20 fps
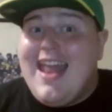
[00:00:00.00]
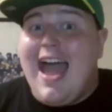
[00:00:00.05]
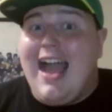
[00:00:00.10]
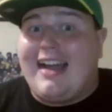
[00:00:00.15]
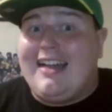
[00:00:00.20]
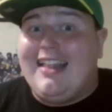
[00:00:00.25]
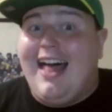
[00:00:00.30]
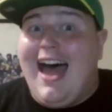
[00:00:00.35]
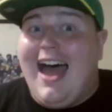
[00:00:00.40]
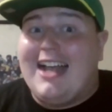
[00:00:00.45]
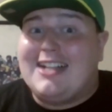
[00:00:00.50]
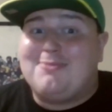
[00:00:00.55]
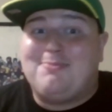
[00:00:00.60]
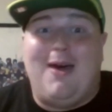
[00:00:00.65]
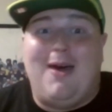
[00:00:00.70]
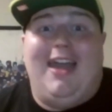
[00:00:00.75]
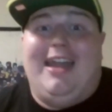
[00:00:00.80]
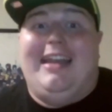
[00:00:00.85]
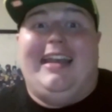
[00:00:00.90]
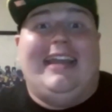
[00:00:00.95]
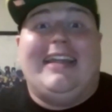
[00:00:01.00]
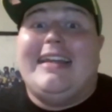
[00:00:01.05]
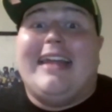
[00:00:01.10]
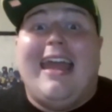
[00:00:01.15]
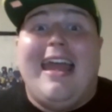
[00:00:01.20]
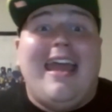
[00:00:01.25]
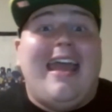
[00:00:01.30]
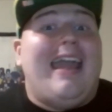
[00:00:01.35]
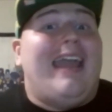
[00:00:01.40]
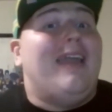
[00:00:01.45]
and not
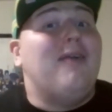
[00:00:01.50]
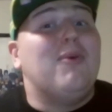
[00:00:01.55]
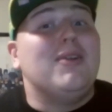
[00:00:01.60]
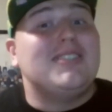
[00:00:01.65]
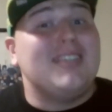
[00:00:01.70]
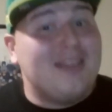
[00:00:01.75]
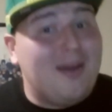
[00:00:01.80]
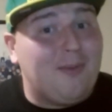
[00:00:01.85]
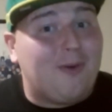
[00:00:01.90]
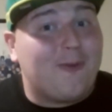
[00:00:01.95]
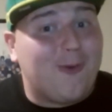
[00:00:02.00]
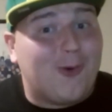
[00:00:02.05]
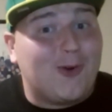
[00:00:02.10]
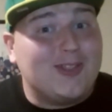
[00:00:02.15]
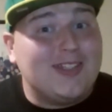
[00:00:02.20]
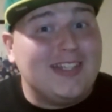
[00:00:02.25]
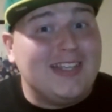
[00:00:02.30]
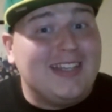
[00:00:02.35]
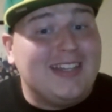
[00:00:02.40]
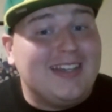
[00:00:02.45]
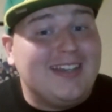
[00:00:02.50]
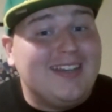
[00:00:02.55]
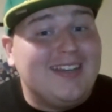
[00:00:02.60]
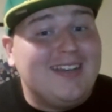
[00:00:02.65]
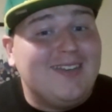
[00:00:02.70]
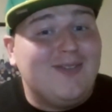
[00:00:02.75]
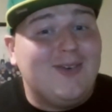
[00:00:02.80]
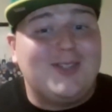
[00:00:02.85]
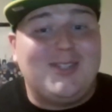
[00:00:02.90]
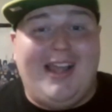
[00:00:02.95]
he he went to number 14,
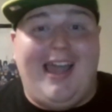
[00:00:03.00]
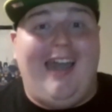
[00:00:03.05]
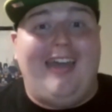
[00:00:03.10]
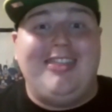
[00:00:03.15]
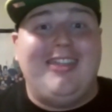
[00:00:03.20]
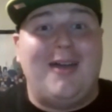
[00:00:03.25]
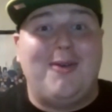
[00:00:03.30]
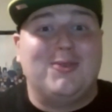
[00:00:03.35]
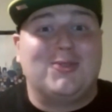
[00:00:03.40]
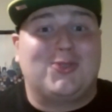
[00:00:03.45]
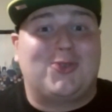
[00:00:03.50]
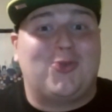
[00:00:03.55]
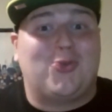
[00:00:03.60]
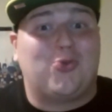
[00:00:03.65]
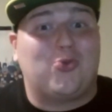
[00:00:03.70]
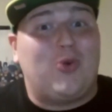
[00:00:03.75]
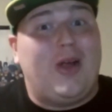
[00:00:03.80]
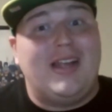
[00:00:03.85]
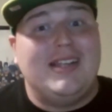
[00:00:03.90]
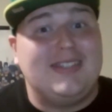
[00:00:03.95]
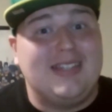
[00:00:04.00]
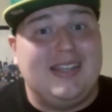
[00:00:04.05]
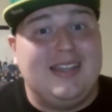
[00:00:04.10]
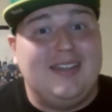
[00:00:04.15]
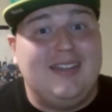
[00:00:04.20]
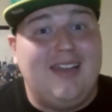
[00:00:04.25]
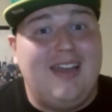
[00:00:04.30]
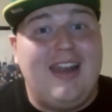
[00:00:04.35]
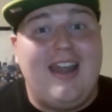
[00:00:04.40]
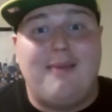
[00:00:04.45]
which I thought was
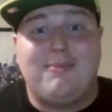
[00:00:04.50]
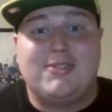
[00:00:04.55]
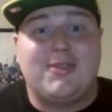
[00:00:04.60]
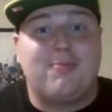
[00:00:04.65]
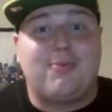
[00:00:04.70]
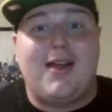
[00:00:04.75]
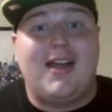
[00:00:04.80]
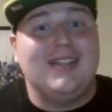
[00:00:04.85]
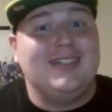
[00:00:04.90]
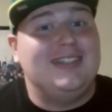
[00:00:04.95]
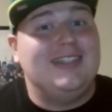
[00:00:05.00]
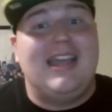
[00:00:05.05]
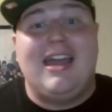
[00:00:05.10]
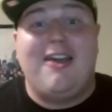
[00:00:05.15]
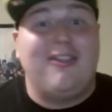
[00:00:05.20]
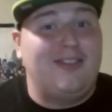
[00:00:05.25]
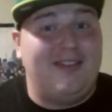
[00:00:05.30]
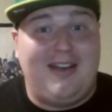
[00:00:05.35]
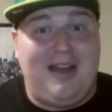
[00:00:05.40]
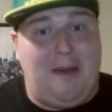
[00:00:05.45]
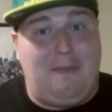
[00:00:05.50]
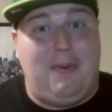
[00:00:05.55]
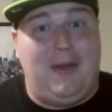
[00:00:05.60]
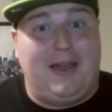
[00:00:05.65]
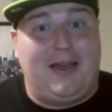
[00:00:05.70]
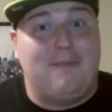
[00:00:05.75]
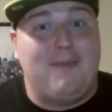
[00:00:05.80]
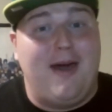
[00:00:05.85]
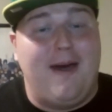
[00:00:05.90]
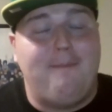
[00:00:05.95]
crazy. And I'm surprised Seattle didn't
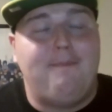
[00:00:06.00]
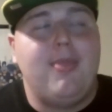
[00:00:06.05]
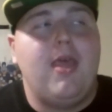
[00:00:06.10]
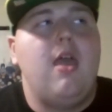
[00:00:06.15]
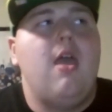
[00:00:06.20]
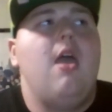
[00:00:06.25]
pick him up.